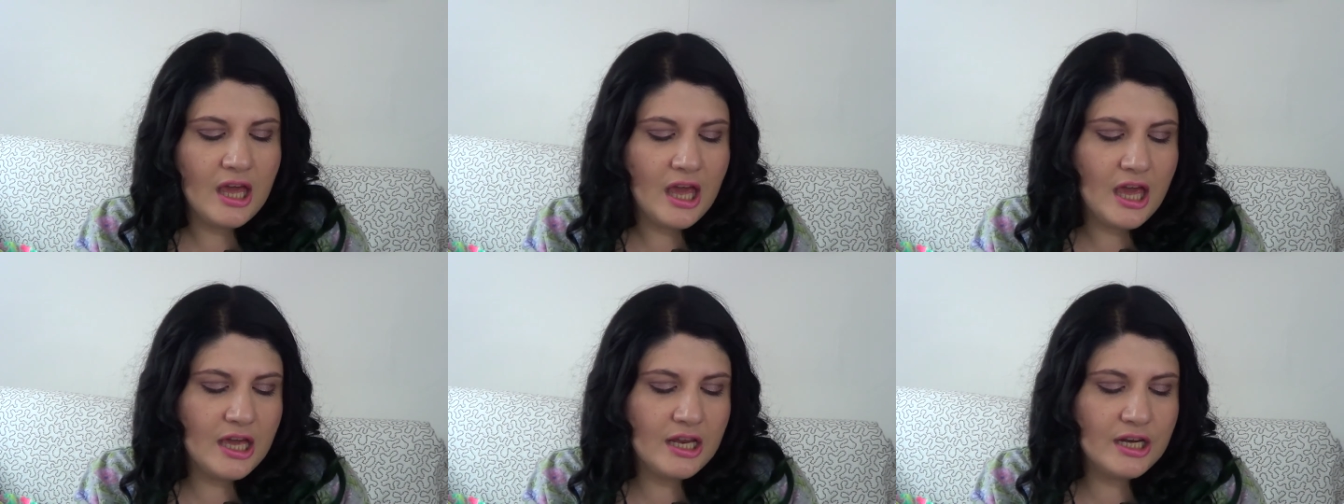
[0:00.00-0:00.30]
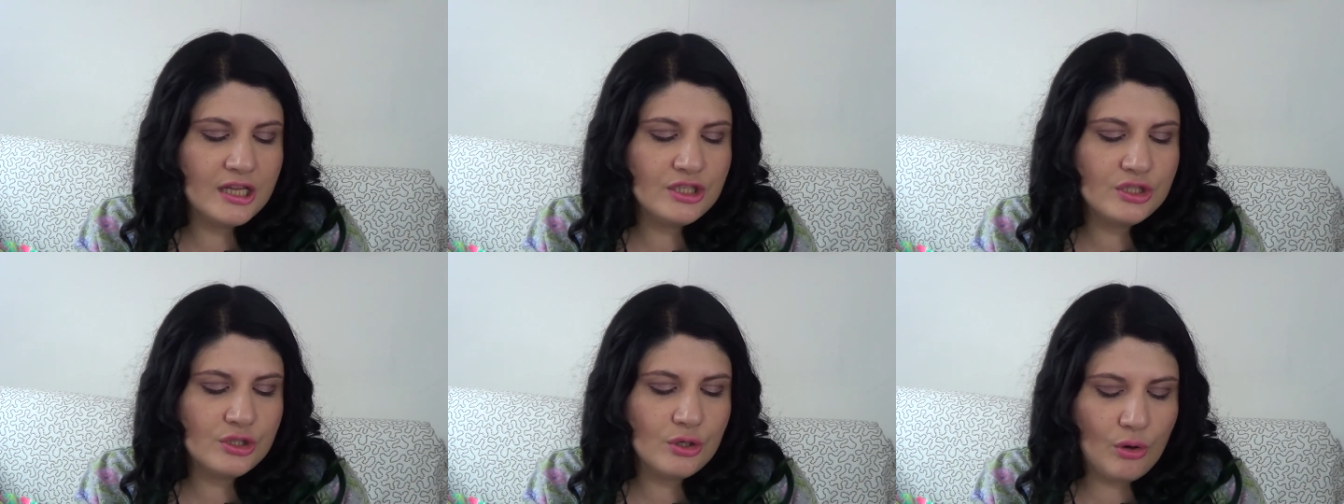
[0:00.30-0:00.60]

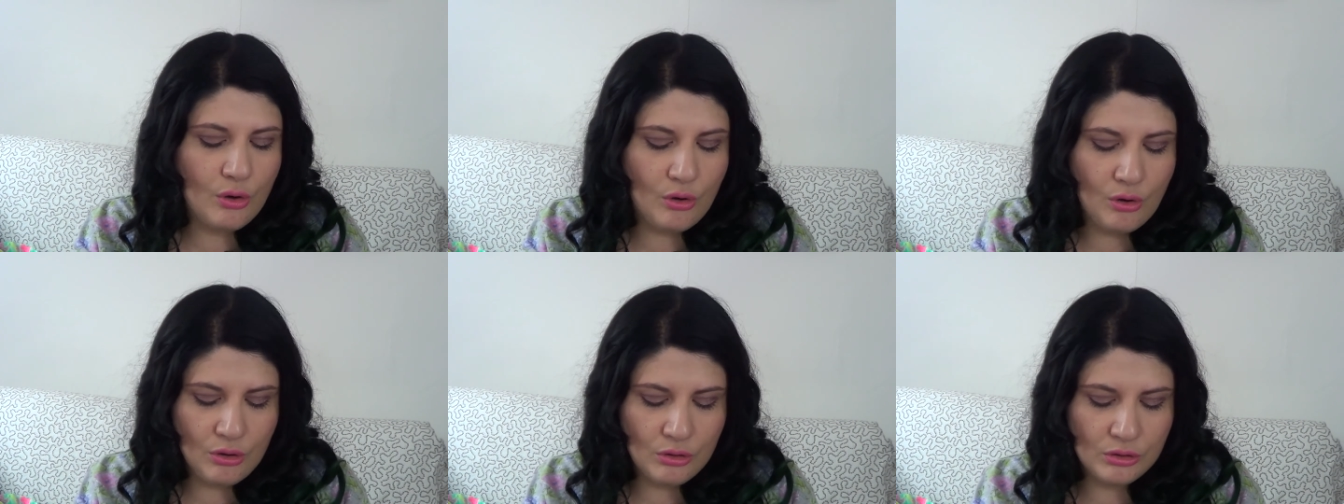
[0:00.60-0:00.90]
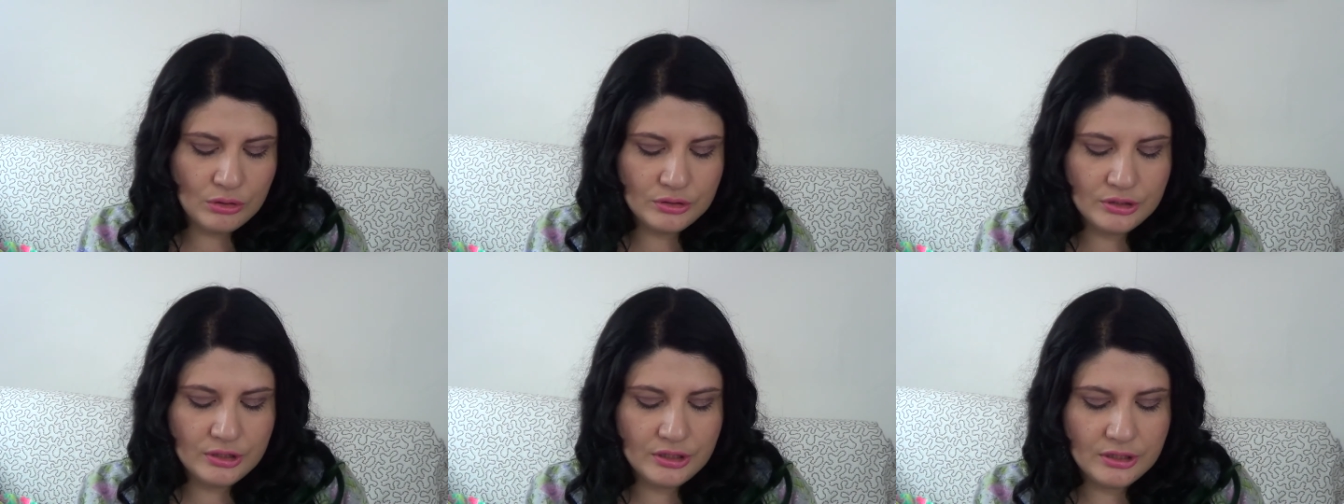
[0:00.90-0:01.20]
and it's
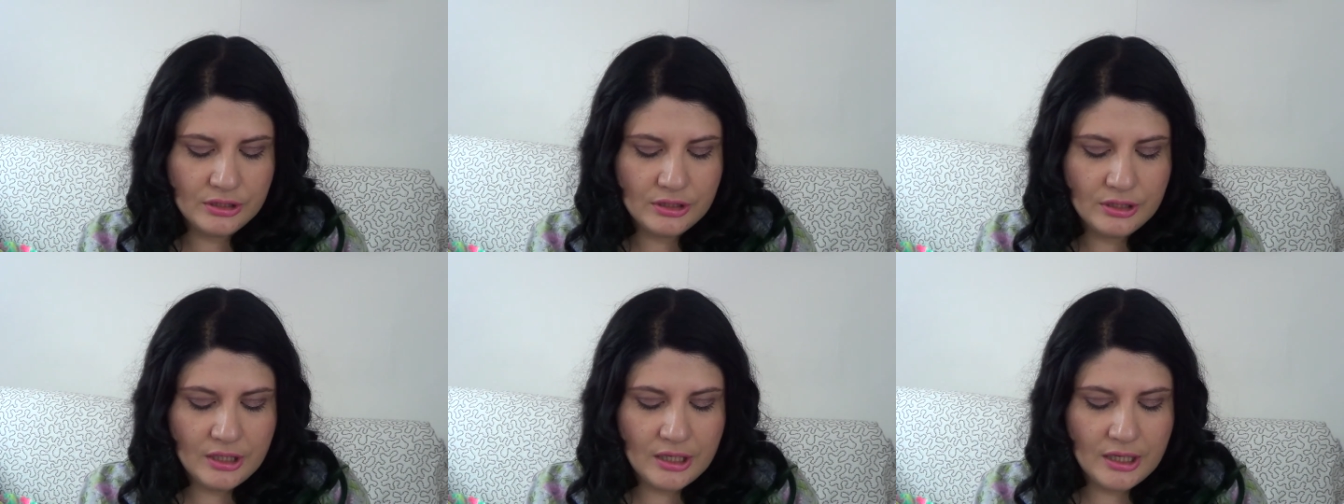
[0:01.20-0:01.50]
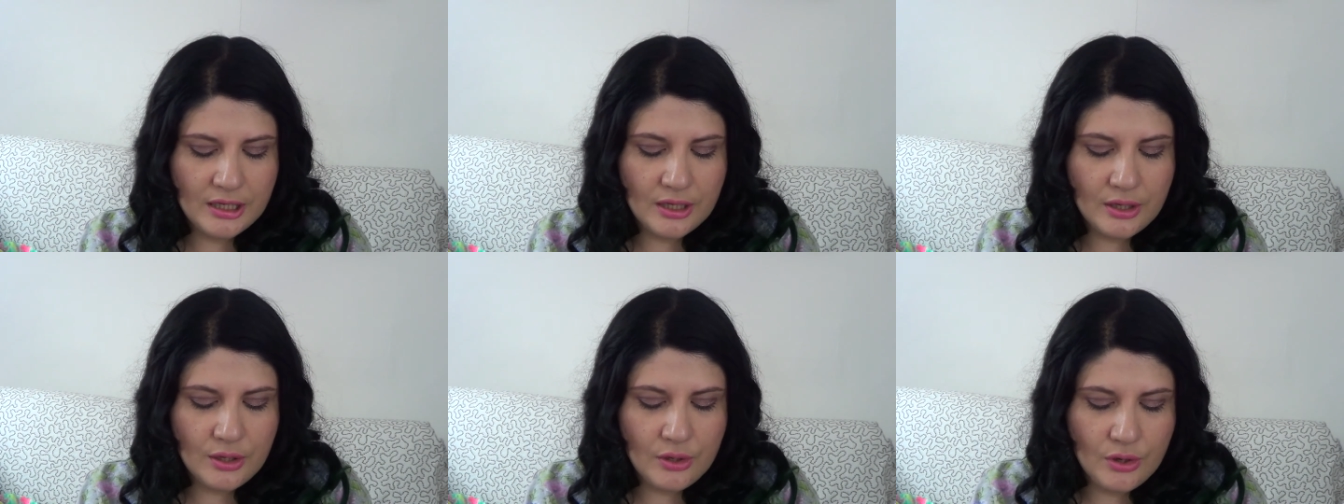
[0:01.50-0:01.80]
called
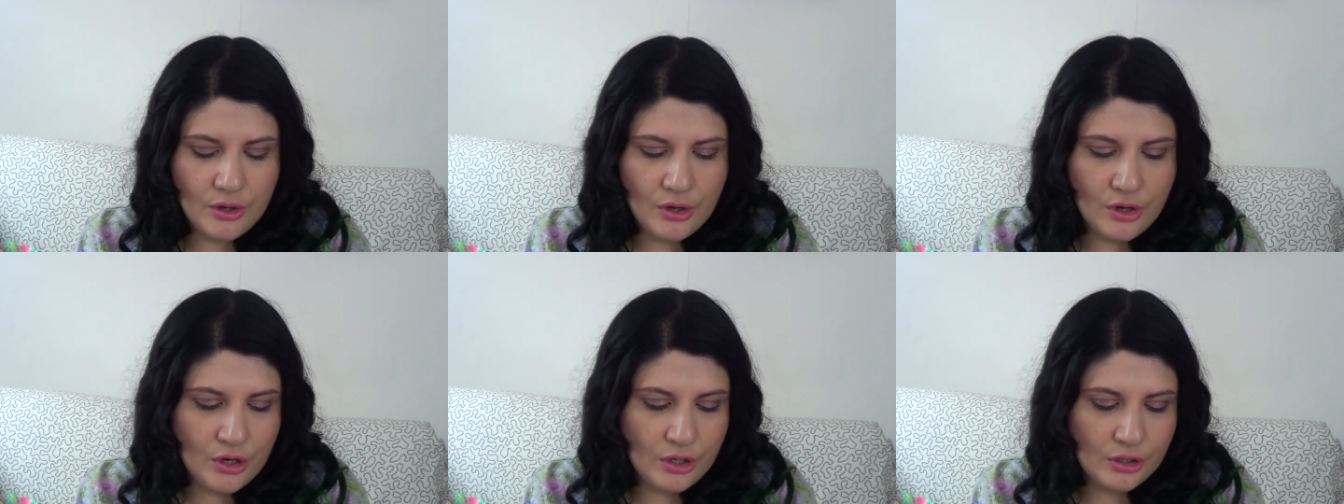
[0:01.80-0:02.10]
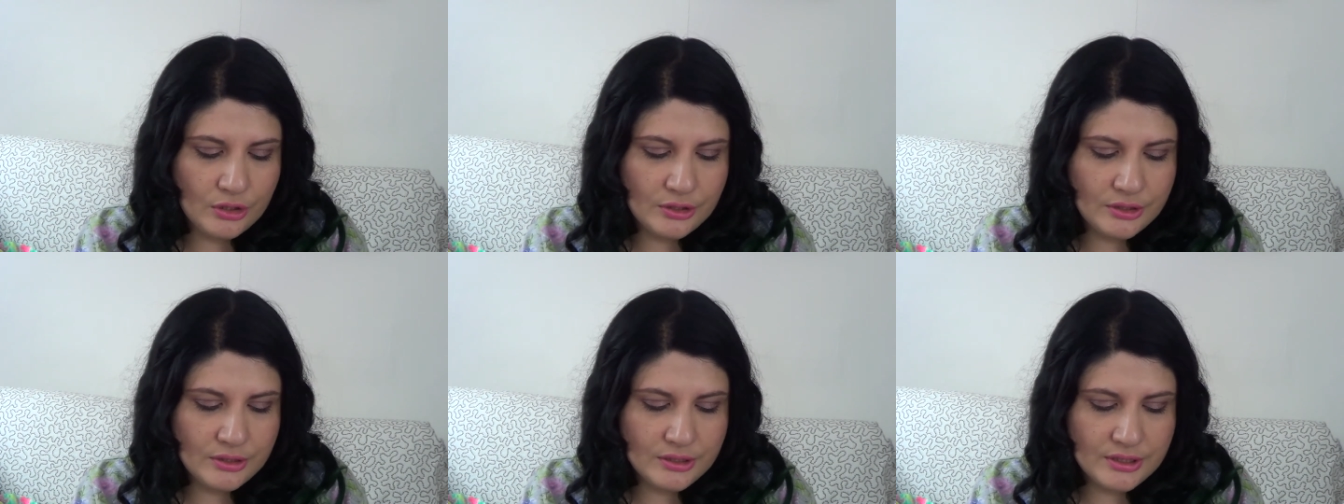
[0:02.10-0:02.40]

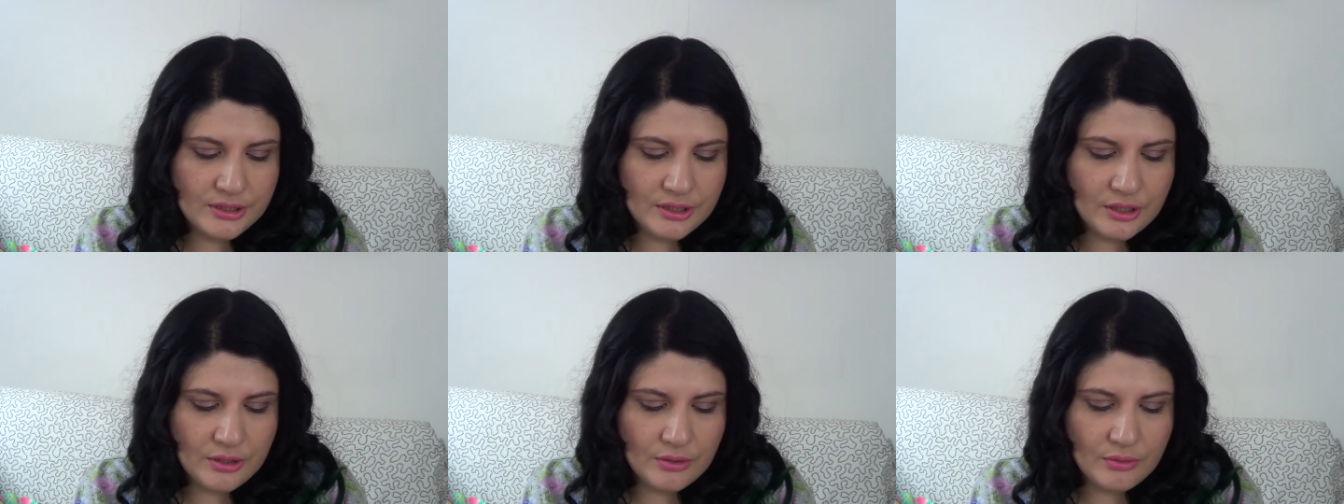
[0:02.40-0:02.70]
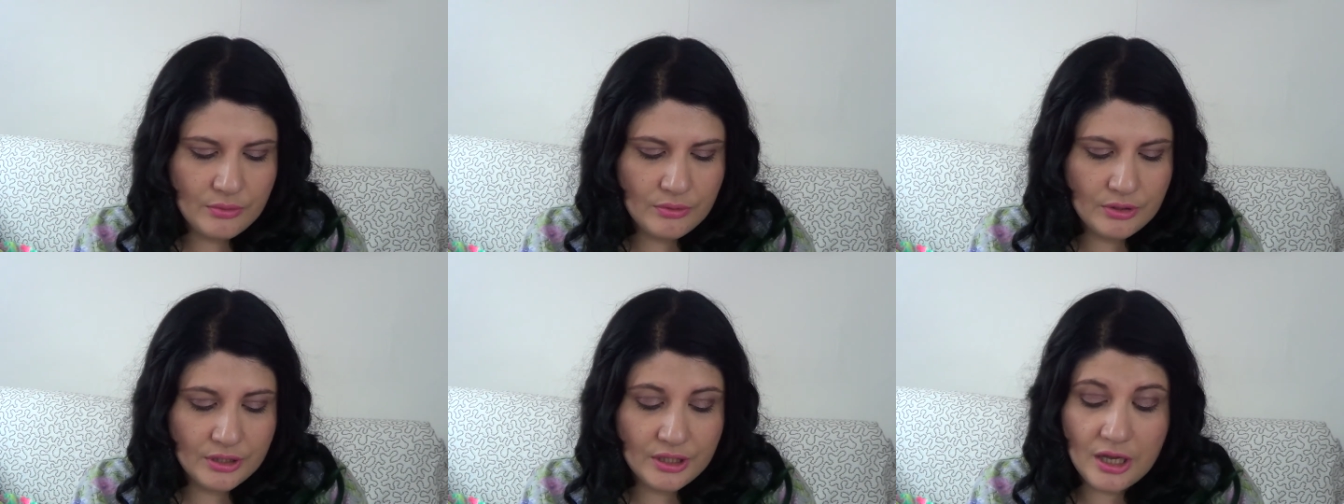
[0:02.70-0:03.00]
Girl
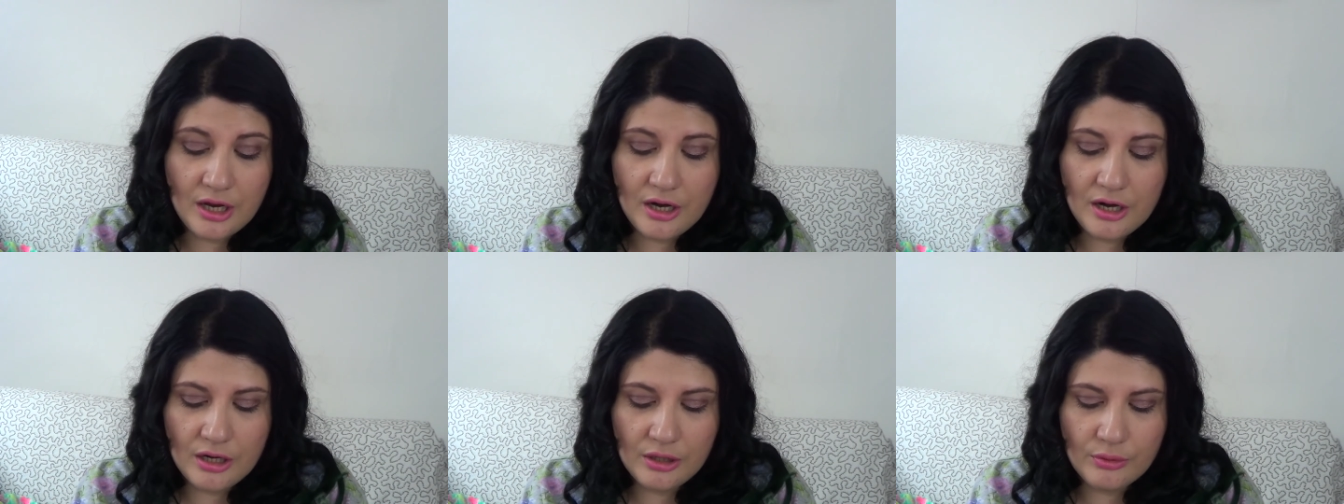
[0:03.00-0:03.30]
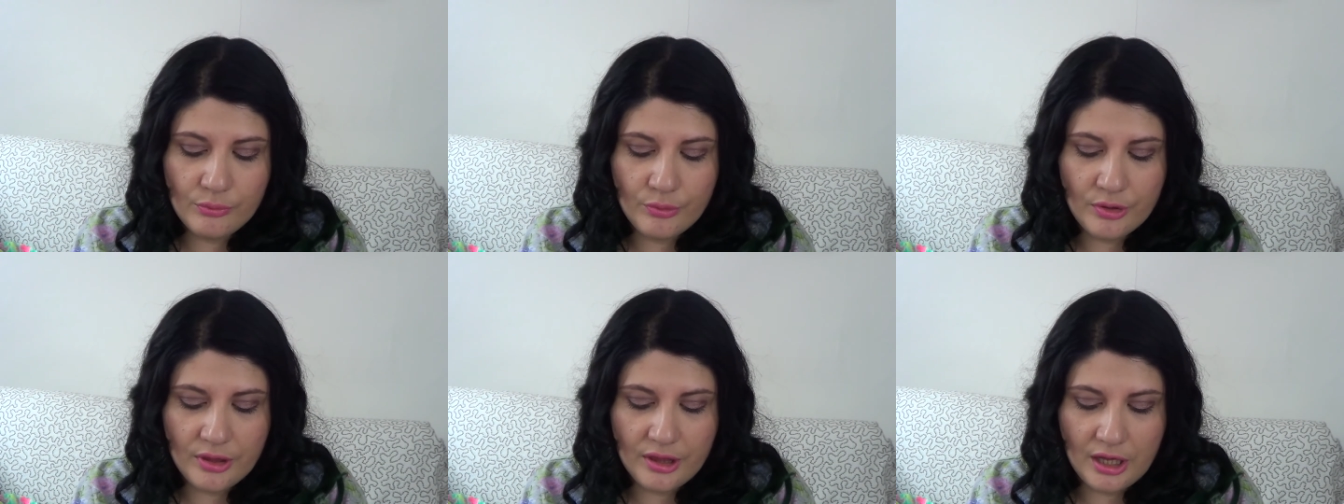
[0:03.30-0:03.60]

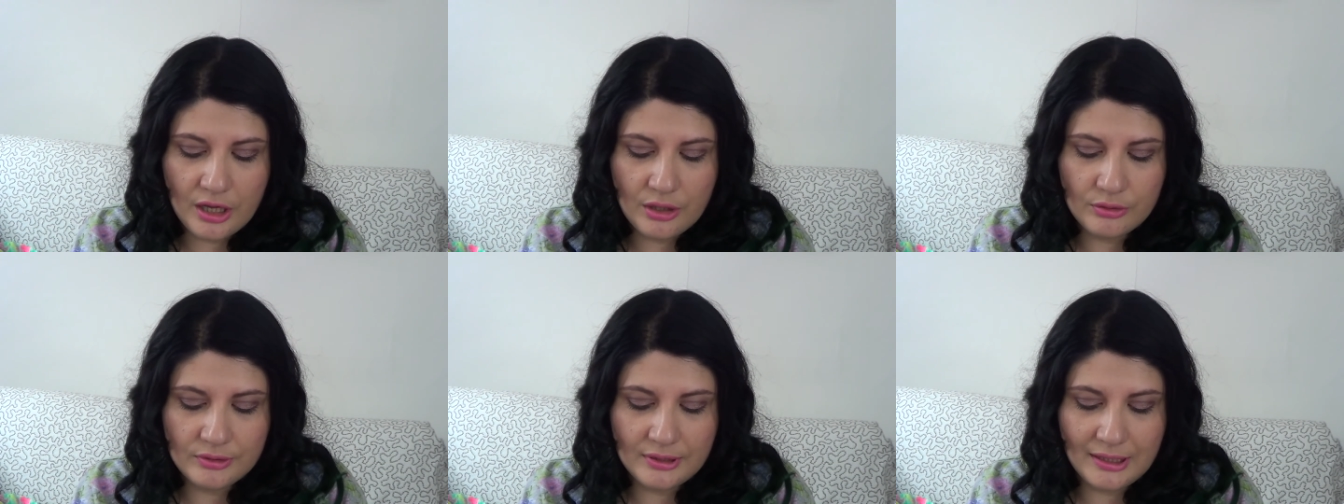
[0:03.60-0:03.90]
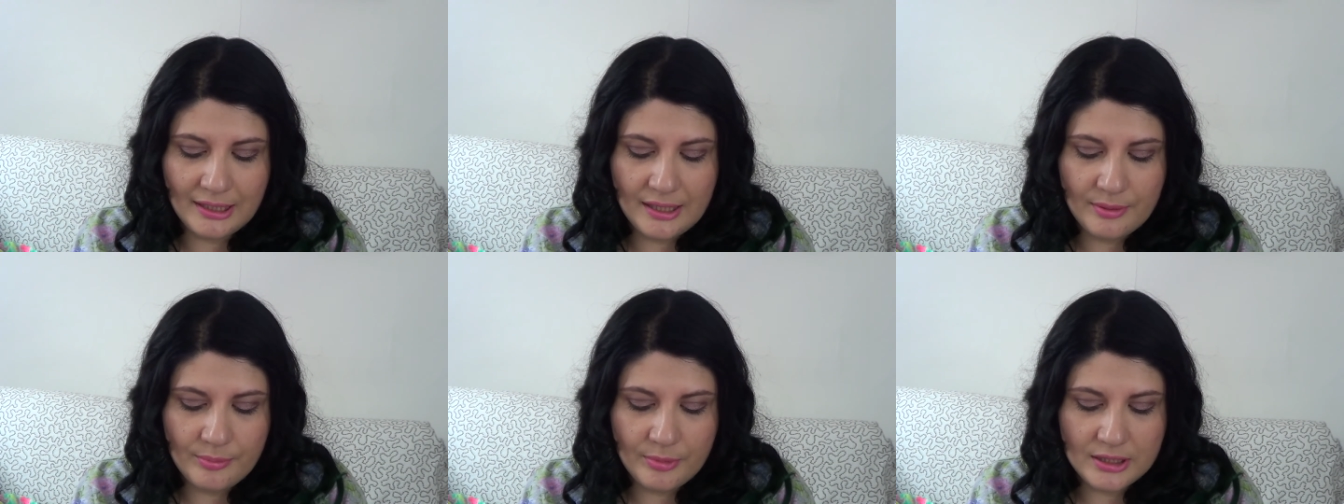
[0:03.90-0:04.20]
Without
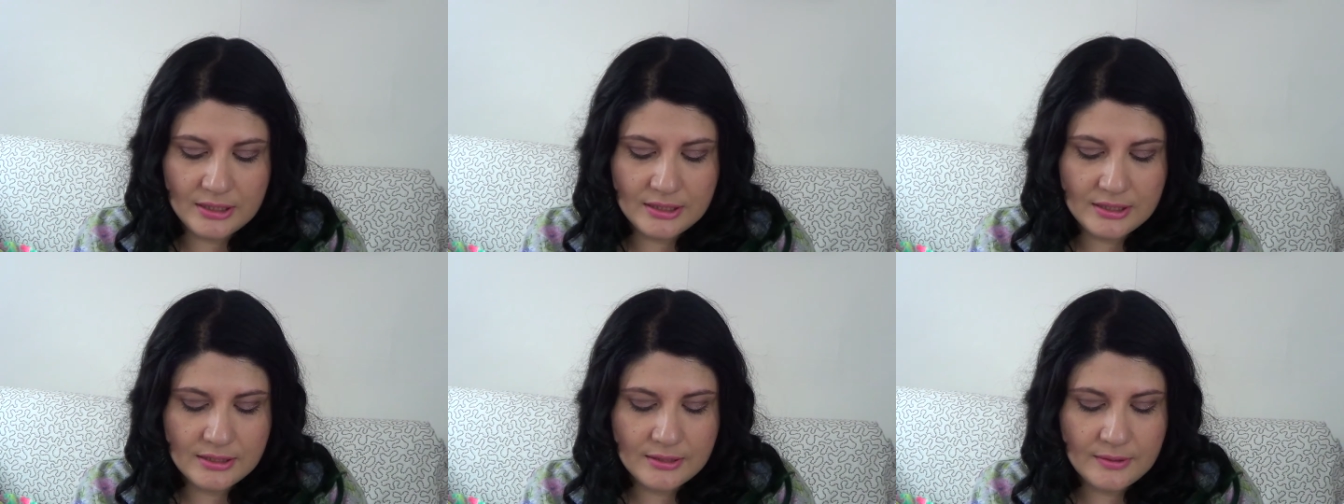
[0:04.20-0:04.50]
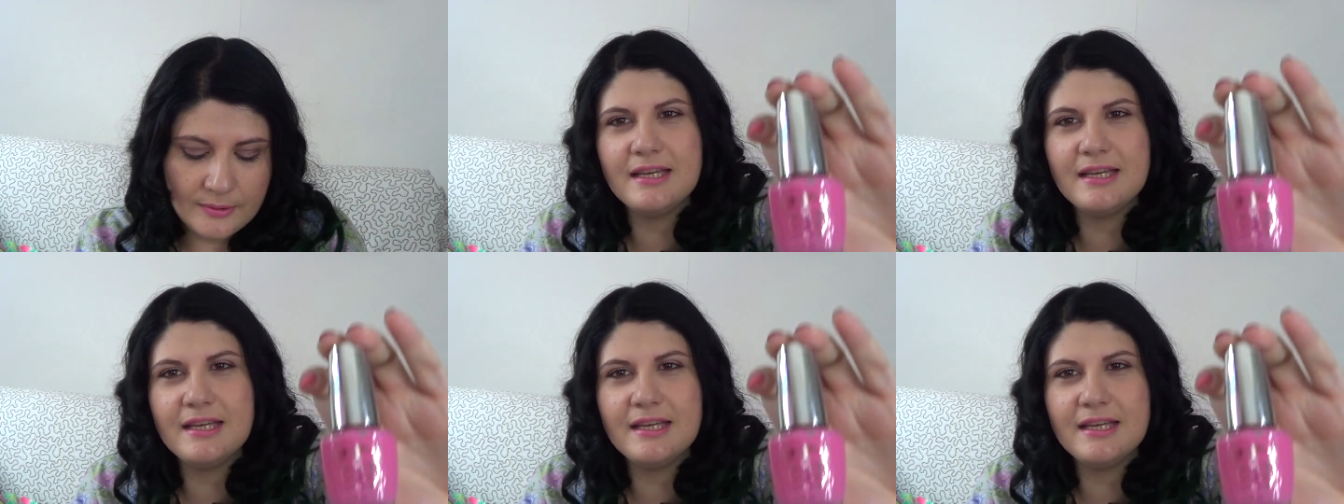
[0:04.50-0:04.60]
Limits.